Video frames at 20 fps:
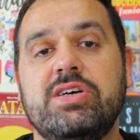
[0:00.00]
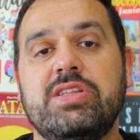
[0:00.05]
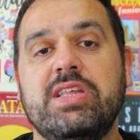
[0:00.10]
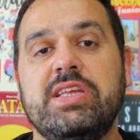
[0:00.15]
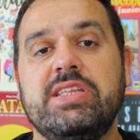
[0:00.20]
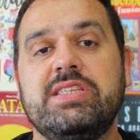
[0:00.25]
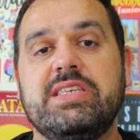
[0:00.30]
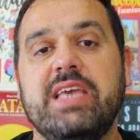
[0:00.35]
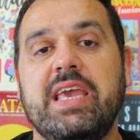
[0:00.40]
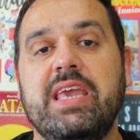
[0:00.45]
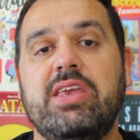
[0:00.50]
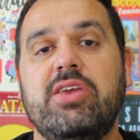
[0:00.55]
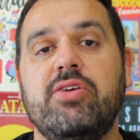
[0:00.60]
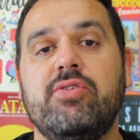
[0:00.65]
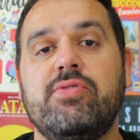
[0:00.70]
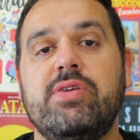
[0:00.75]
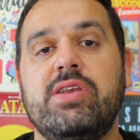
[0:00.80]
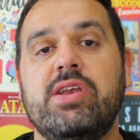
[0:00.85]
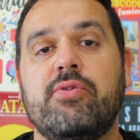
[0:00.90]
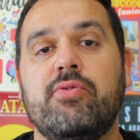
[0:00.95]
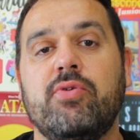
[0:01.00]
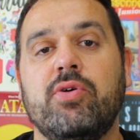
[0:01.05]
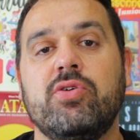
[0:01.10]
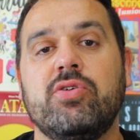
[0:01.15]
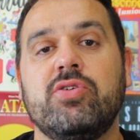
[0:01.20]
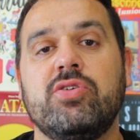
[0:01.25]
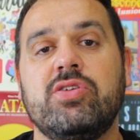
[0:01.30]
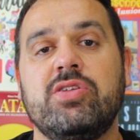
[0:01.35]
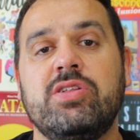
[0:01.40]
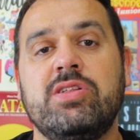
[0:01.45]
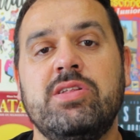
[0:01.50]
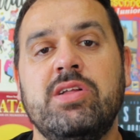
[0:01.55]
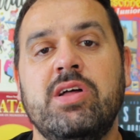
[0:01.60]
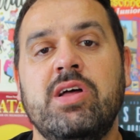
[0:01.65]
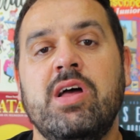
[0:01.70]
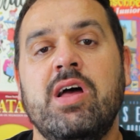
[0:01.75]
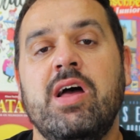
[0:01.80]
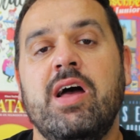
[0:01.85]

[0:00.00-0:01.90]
they take you in a role.